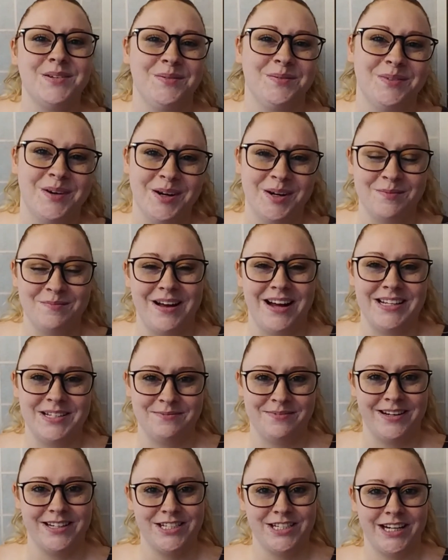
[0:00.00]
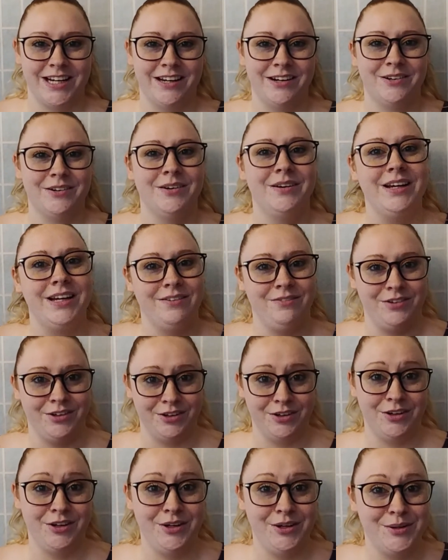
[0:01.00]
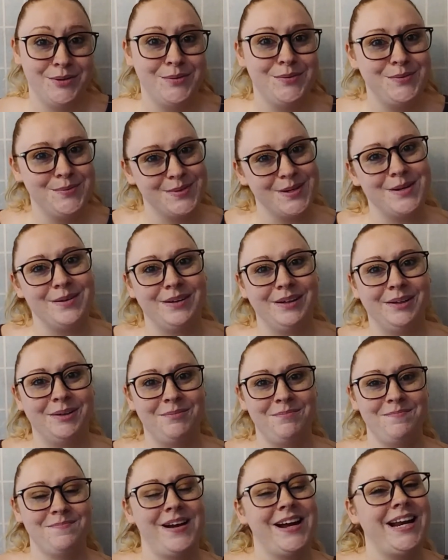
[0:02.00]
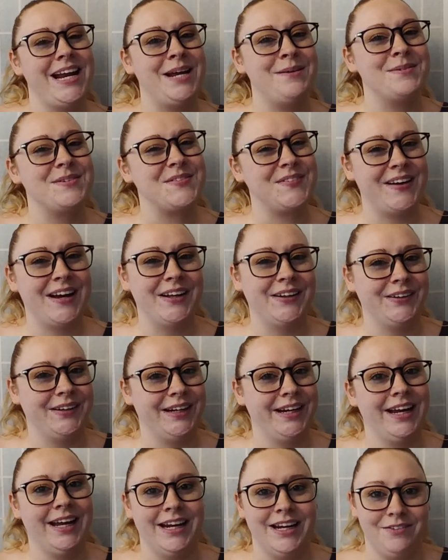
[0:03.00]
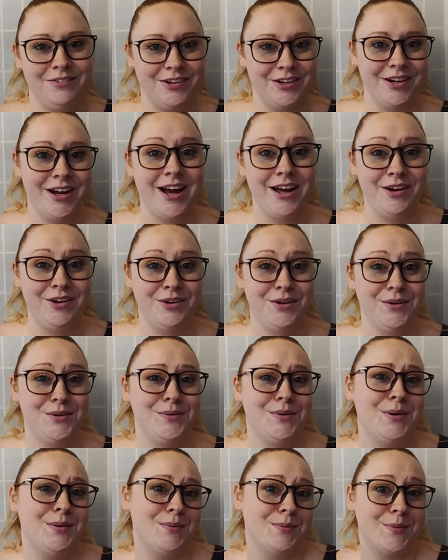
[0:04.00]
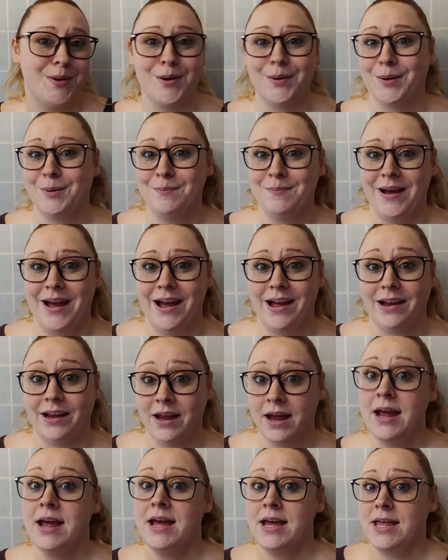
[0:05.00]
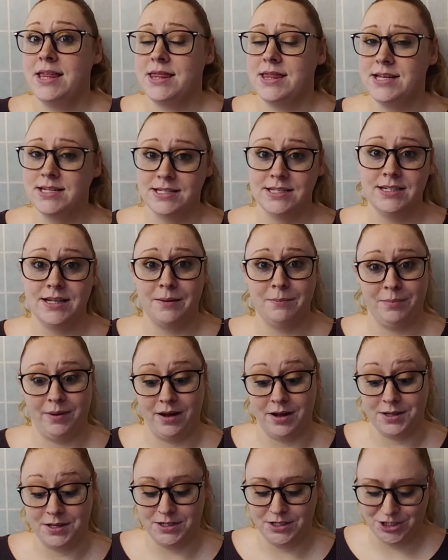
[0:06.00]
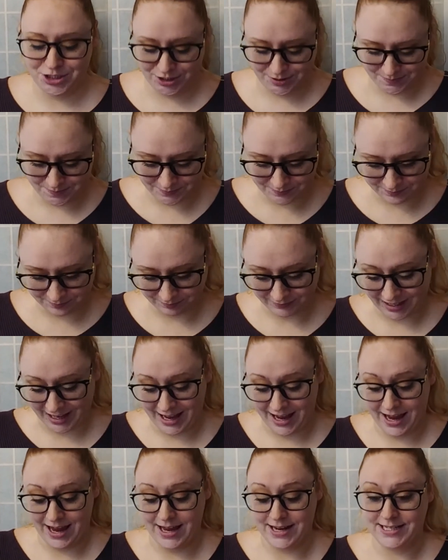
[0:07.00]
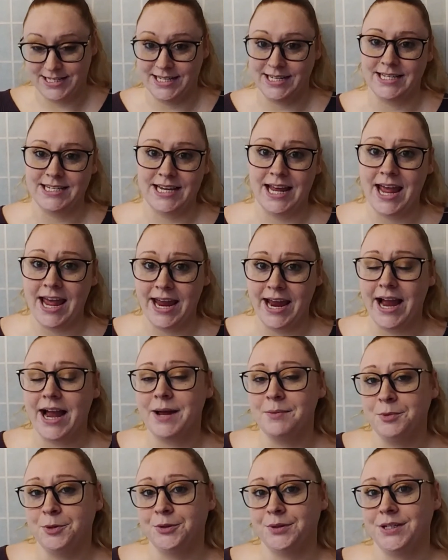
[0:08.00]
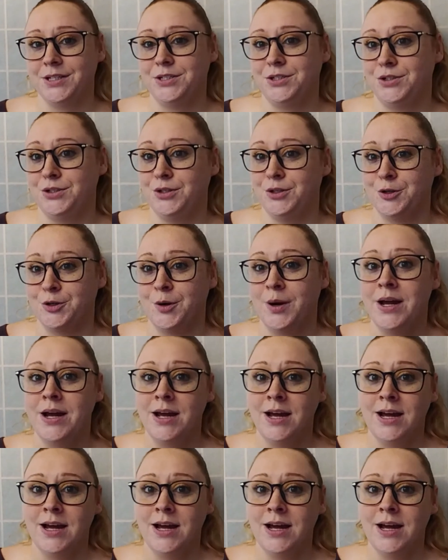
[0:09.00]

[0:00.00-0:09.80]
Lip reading: Welcome back to my channel. If you're new, welcome. My name is Valerie, and if you're not new, welcome back. This is Unpolished, and today I'm going to